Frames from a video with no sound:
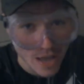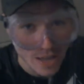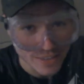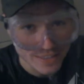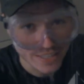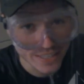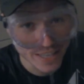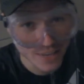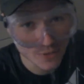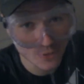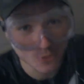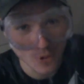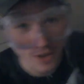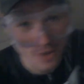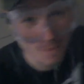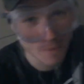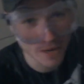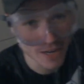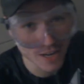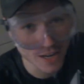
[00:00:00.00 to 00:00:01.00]
to give
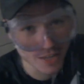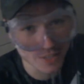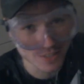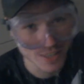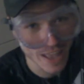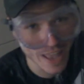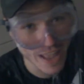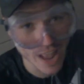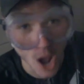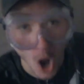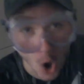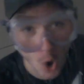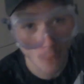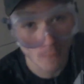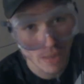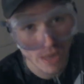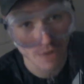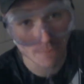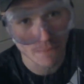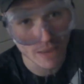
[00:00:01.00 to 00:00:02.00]
recommend us a
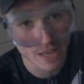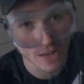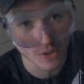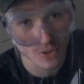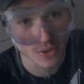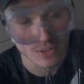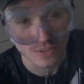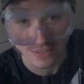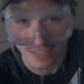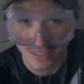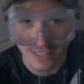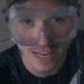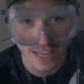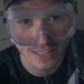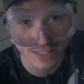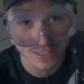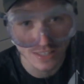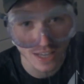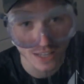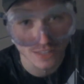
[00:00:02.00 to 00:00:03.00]
homemade meal to taste
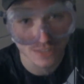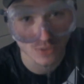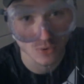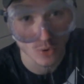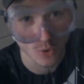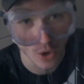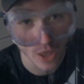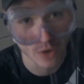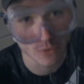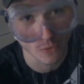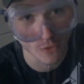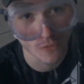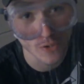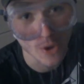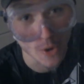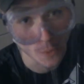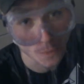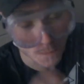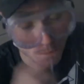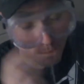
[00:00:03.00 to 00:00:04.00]
test and review.